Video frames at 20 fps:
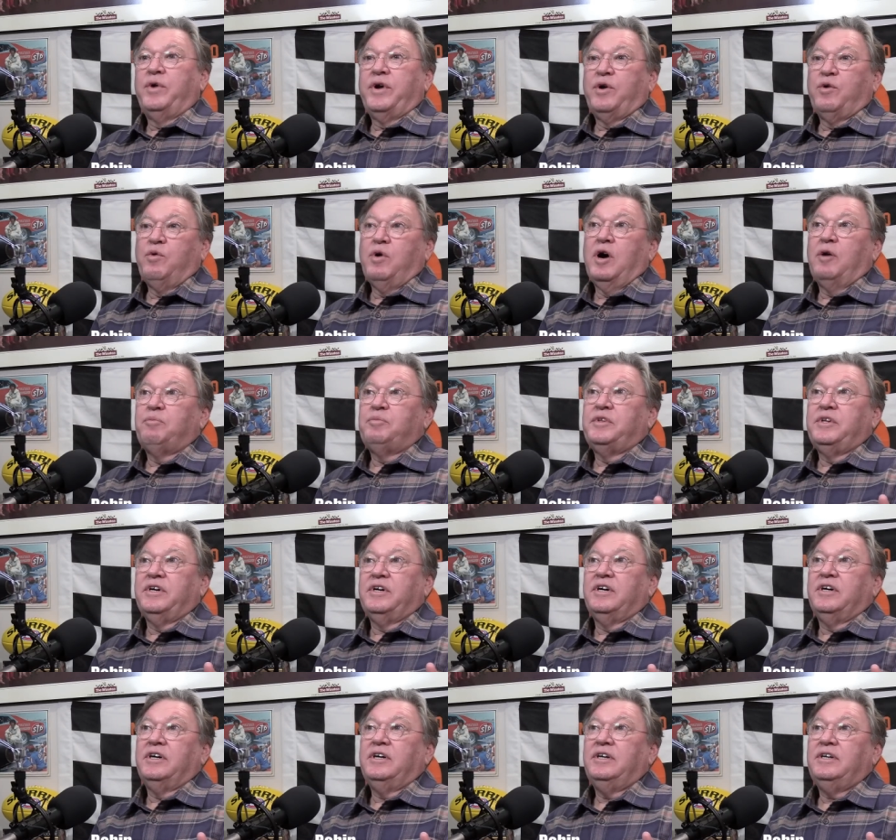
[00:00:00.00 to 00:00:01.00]

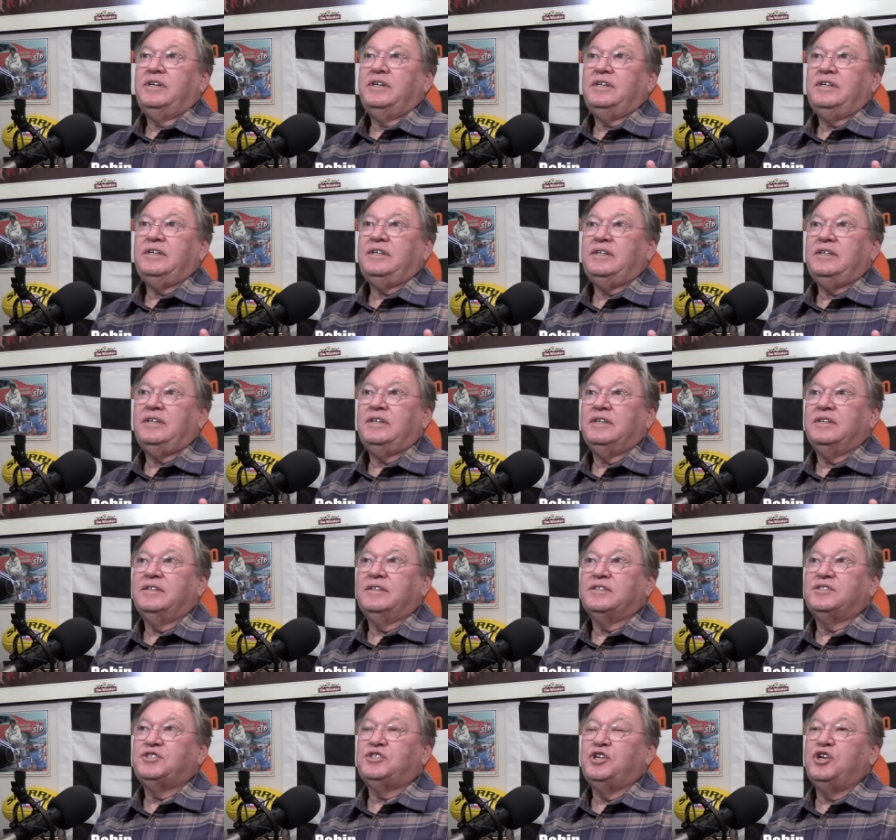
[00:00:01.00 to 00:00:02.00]
to
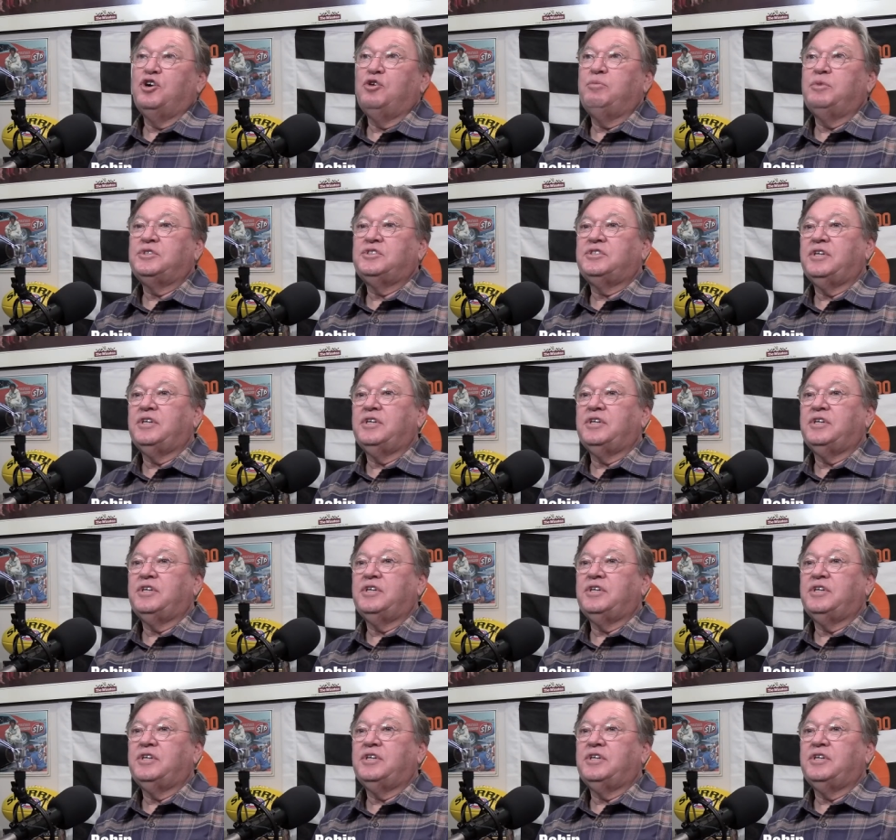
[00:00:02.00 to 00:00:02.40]
the Sonoma